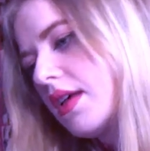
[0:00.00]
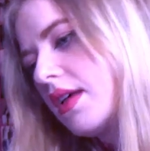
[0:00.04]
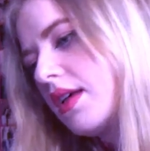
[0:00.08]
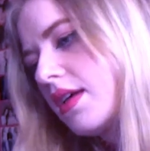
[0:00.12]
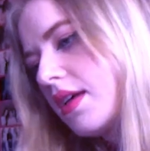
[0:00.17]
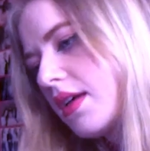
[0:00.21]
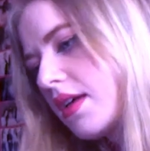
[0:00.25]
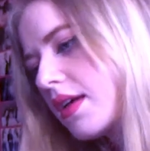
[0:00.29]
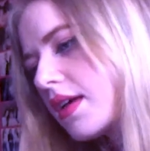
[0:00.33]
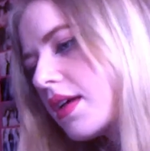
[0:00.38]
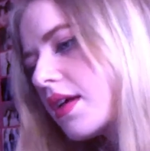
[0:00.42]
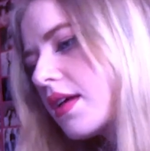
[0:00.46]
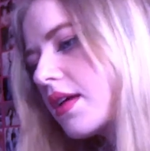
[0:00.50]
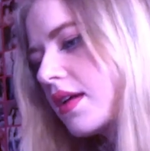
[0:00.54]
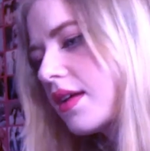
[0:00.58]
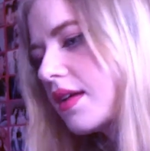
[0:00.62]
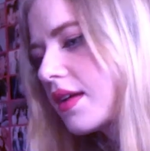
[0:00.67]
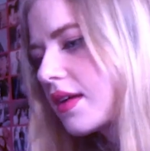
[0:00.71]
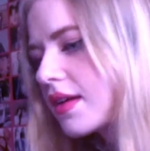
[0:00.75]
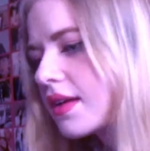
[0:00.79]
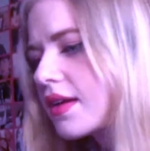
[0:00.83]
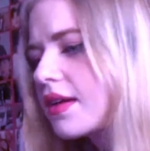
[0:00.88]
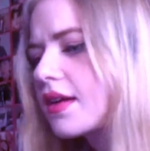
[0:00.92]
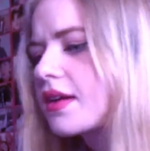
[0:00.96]

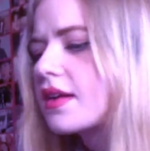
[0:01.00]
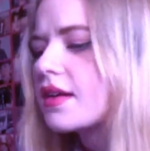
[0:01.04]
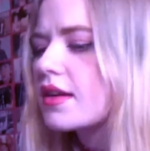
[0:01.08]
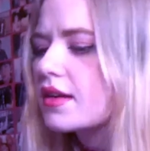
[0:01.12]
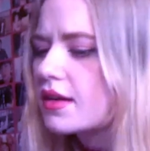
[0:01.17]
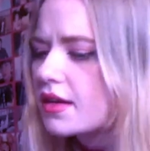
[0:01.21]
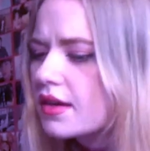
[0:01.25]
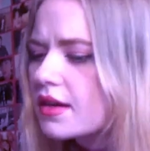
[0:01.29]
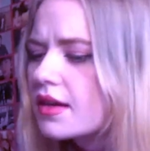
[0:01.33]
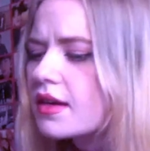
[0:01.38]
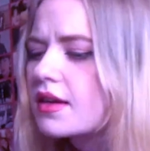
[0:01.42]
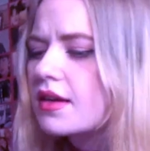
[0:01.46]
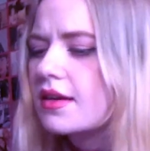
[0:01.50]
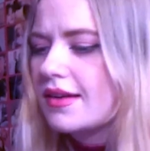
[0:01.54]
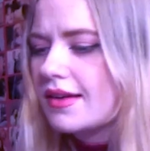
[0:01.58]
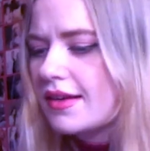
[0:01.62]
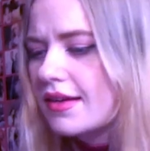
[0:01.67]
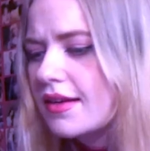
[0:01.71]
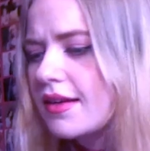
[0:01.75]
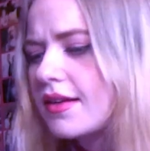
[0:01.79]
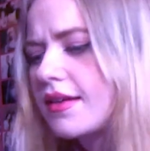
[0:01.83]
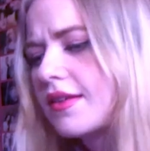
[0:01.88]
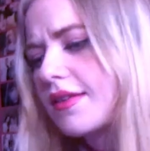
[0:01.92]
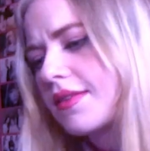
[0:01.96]

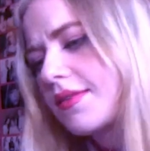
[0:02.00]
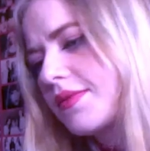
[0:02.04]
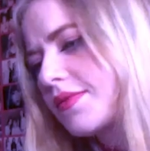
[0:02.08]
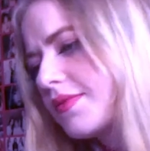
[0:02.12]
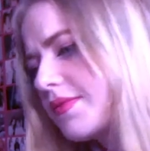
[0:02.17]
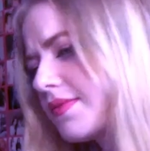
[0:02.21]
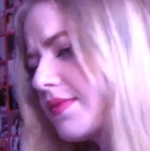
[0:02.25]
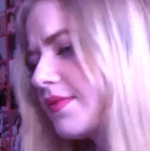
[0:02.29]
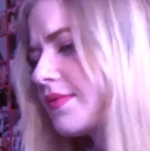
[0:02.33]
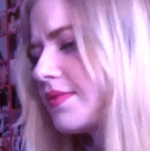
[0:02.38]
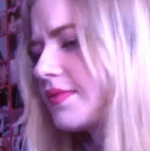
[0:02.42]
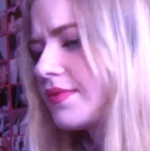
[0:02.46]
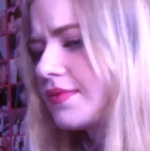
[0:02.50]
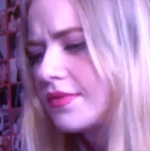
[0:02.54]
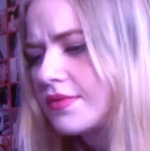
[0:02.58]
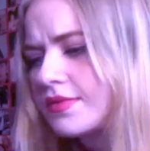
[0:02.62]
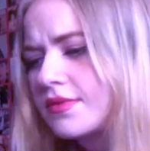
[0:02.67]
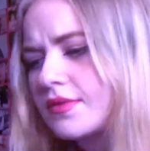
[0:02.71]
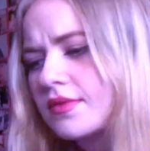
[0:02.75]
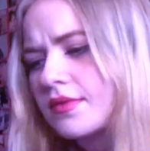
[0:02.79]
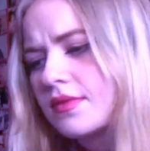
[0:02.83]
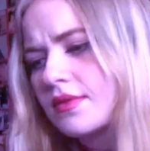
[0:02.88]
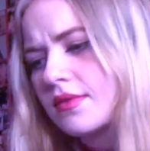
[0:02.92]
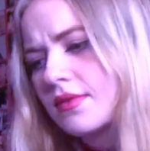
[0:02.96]

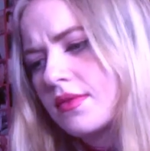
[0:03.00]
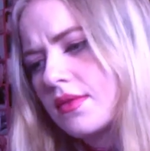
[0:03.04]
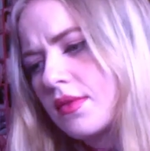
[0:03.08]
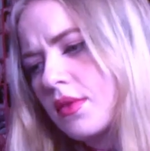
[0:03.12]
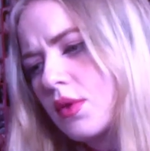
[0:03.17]
No one is speaking in this clip.